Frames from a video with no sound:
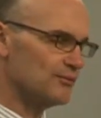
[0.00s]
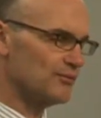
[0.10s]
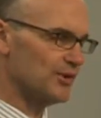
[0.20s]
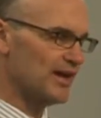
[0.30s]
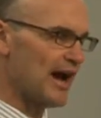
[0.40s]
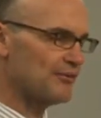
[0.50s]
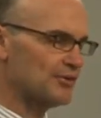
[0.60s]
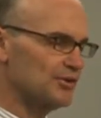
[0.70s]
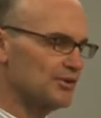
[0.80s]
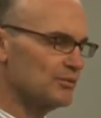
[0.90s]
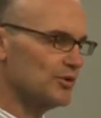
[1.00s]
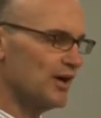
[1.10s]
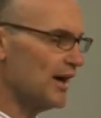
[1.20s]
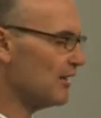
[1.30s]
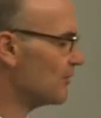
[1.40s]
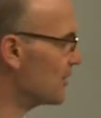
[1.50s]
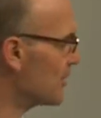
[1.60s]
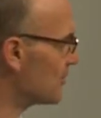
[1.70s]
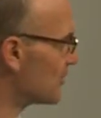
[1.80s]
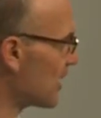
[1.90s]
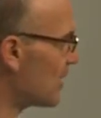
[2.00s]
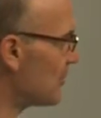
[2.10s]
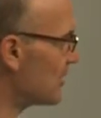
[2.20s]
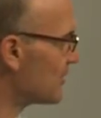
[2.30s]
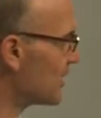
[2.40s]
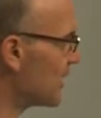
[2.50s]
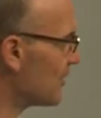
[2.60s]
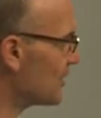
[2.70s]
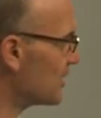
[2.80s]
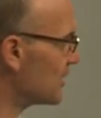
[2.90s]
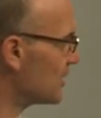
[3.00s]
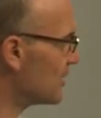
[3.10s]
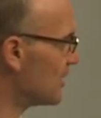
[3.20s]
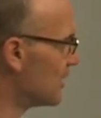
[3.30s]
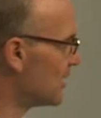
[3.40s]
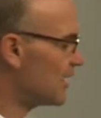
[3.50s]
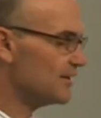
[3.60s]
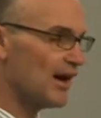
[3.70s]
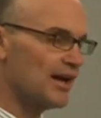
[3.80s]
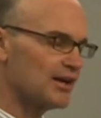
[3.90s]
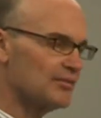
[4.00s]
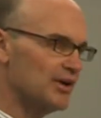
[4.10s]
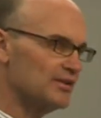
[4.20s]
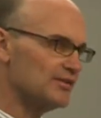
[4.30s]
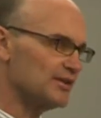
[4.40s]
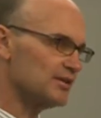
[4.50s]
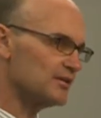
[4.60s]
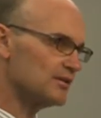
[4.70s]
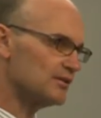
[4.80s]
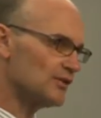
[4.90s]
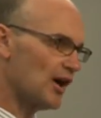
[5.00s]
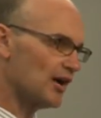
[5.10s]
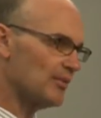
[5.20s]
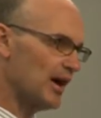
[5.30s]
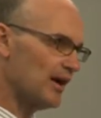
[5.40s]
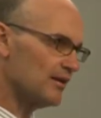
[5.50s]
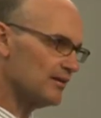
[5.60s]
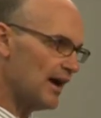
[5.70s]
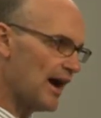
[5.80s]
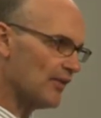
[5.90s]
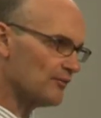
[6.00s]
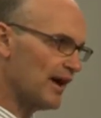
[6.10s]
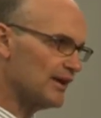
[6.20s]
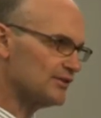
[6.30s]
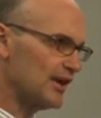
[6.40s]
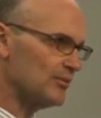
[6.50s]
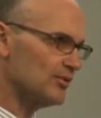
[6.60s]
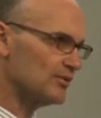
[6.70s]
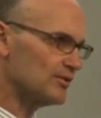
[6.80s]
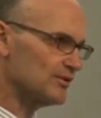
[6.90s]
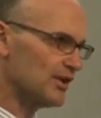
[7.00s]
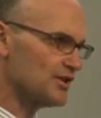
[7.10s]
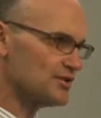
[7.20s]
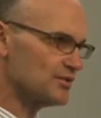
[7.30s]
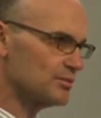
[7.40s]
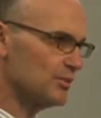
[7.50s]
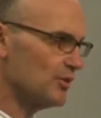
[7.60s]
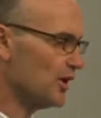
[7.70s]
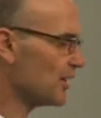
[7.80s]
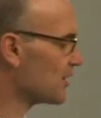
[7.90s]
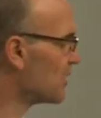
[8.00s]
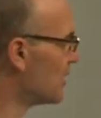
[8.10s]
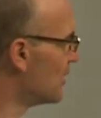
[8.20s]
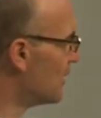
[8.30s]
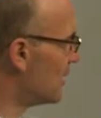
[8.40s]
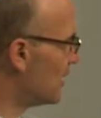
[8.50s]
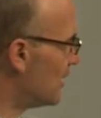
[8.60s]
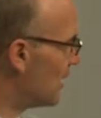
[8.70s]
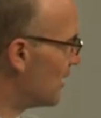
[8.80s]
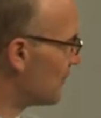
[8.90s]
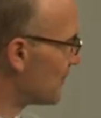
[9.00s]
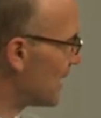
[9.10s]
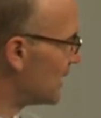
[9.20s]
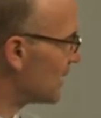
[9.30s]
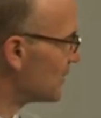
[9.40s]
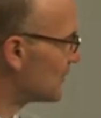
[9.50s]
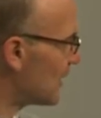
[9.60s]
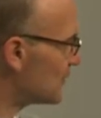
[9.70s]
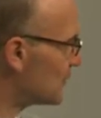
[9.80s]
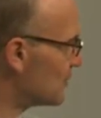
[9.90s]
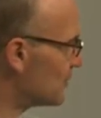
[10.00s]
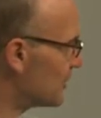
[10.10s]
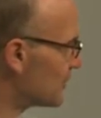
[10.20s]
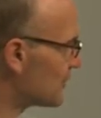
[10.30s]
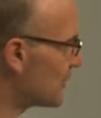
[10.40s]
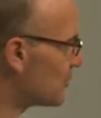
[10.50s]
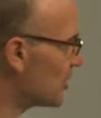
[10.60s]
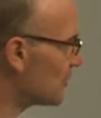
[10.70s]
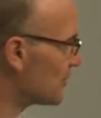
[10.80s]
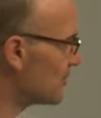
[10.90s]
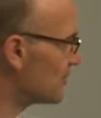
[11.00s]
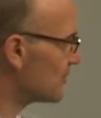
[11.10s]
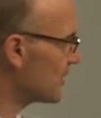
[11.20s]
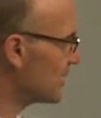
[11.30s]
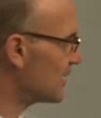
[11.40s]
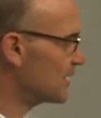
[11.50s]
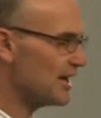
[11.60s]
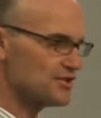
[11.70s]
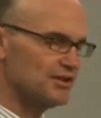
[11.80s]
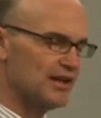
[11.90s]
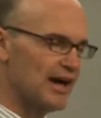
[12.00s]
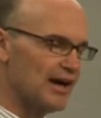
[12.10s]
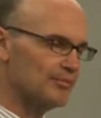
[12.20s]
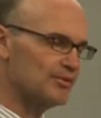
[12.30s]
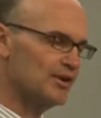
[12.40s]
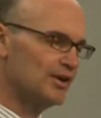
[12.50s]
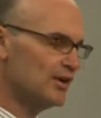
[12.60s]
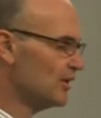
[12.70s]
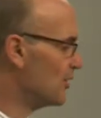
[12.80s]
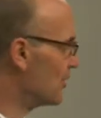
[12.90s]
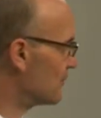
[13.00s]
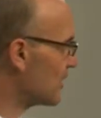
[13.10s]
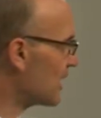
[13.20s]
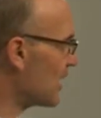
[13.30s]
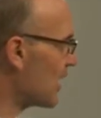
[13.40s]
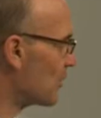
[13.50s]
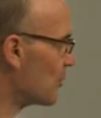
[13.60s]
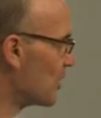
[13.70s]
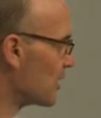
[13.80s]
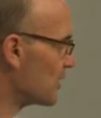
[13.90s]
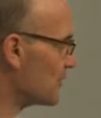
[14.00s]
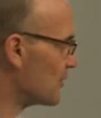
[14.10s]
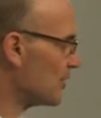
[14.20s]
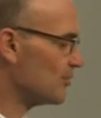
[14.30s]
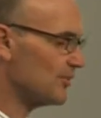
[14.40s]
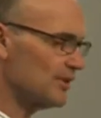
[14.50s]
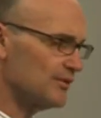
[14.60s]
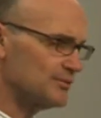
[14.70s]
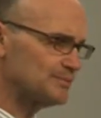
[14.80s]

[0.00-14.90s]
for the afternoon, we'll have Scott Mensing, Helen Neal, and Donica Mensing talk about how the roundtable discussions will work. And then on day 2, Vince Tidwell from Sandia National Labs, who have done a lot of work in terms of